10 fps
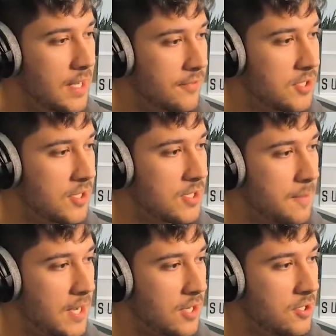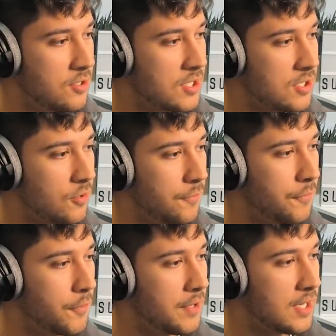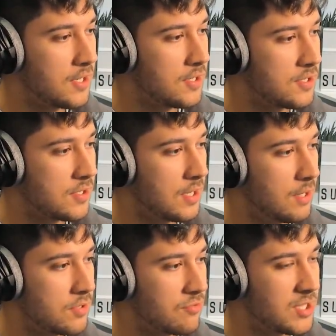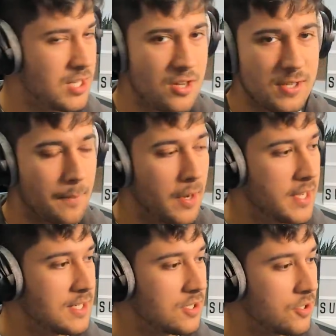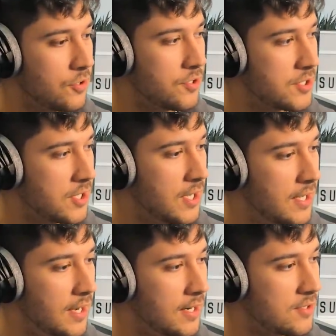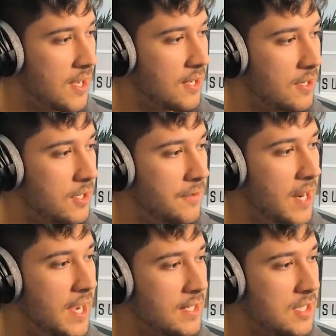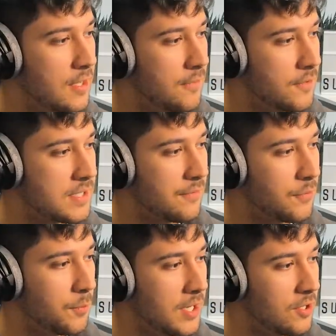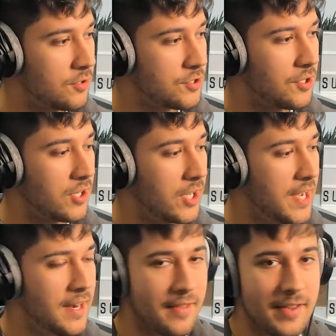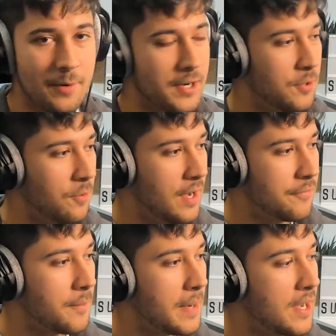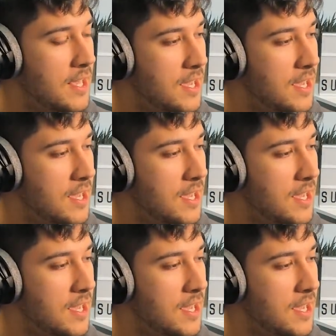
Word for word: I've decided to make a new Discord for it because it was originally using my Discord and it was getting kind of inactive because everyone wanted Notro client and then it went quiet for about a